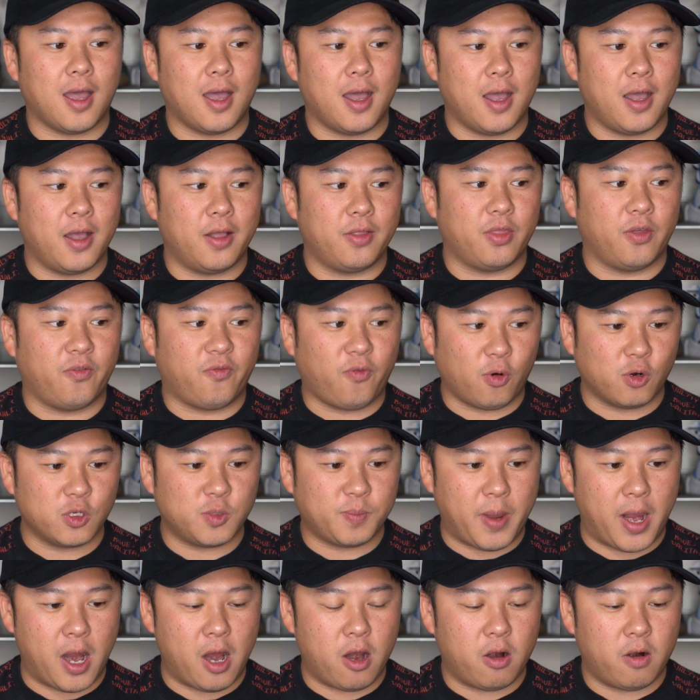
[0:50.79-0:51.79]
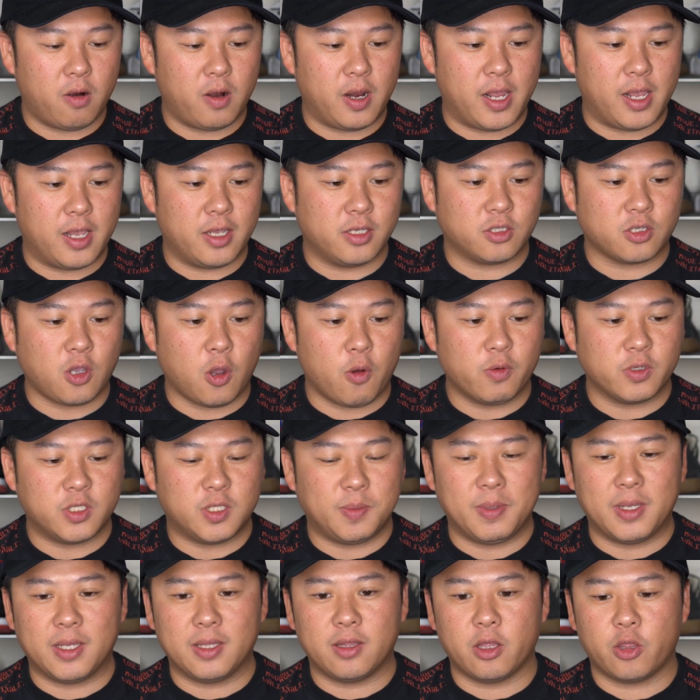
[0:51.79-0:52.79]
Uh, the first pair is going
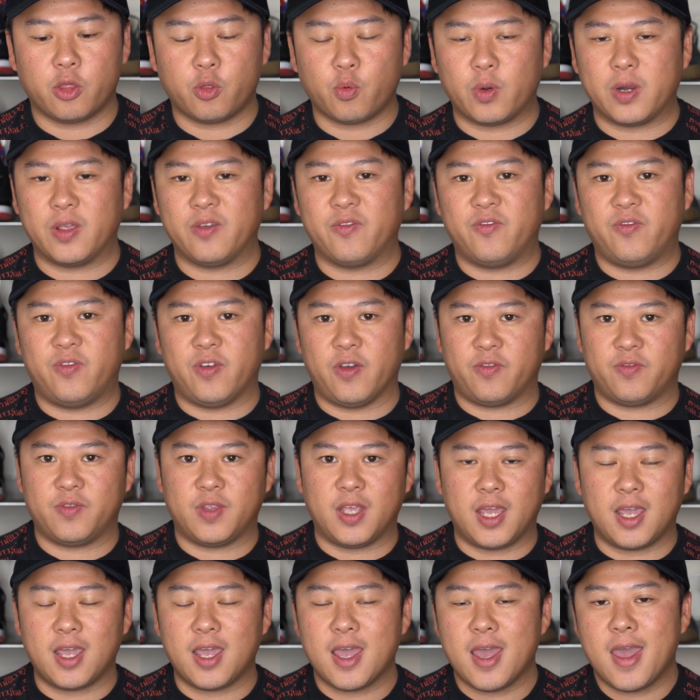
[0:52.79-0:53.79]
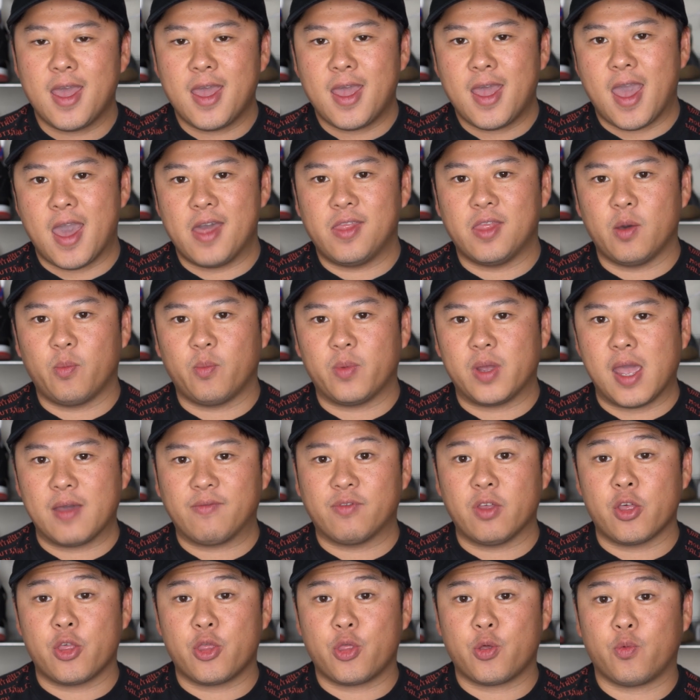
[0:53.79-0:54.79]
to be the 350 and then we
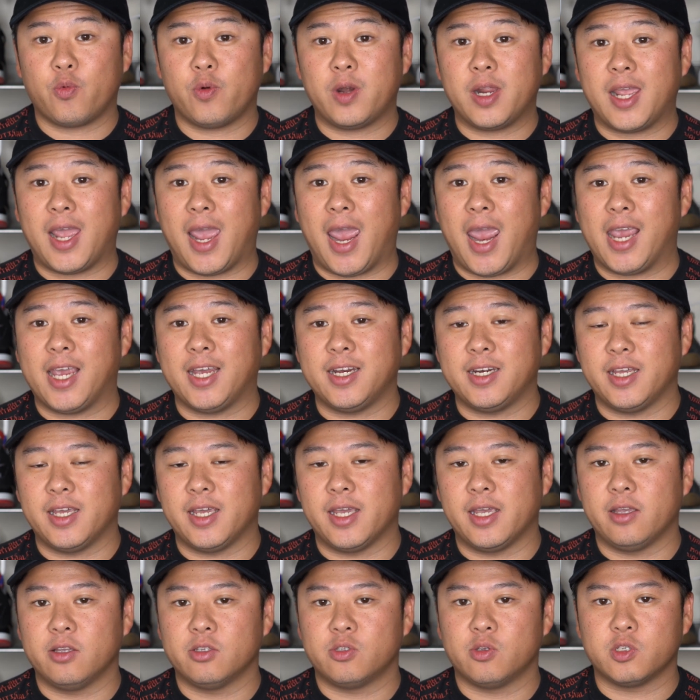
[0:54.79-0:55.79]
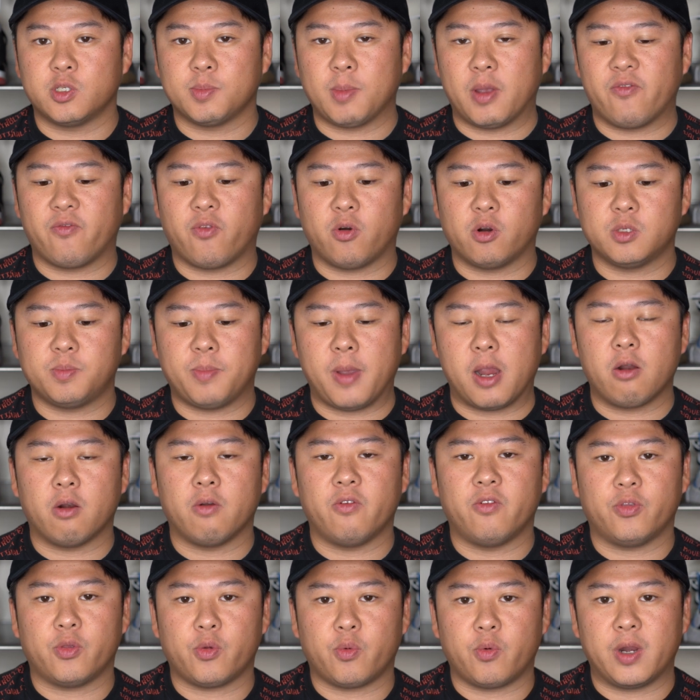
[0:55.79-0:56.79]
have the 380. So it's my first
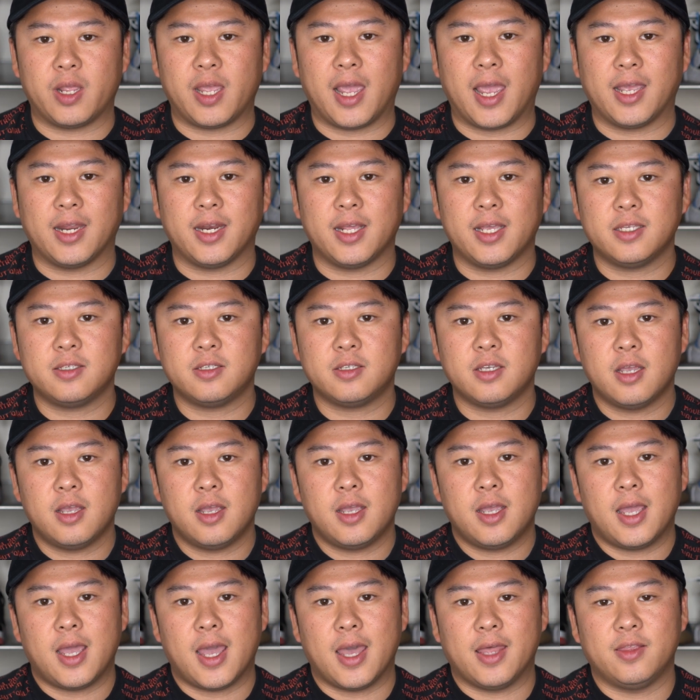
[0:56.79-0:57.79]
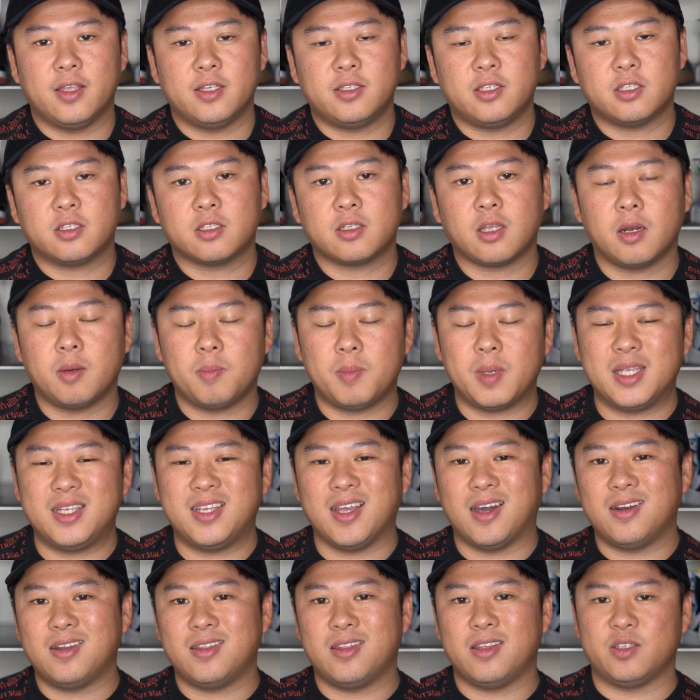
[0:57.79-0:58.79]
pair of 380s and this is gonna be
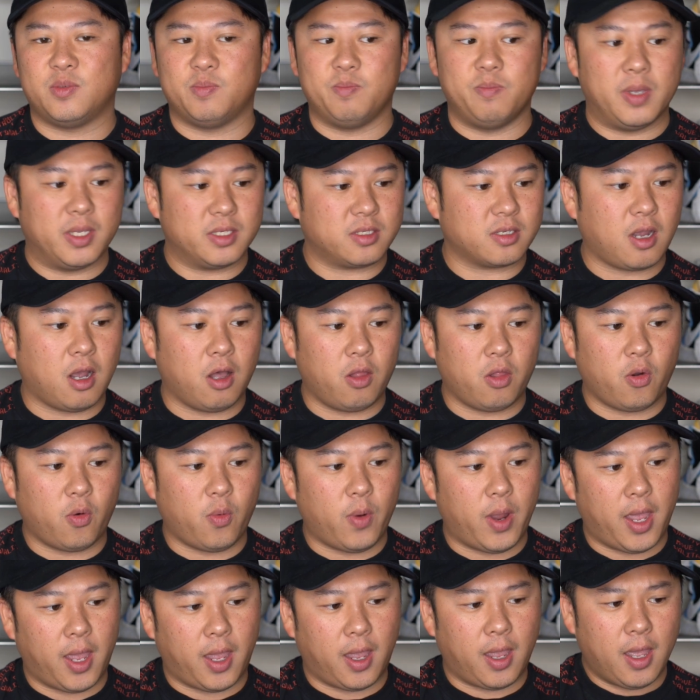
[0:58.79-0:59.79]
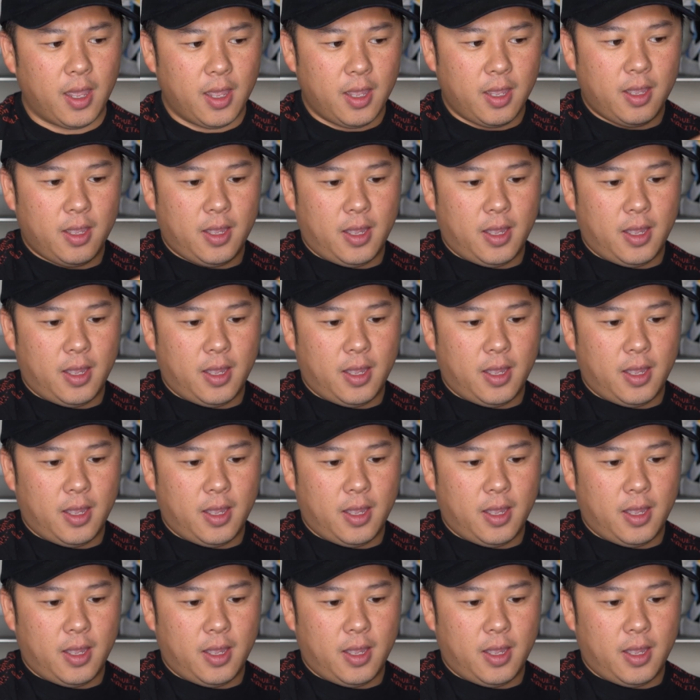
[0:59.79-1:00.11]
done in this mist colorway.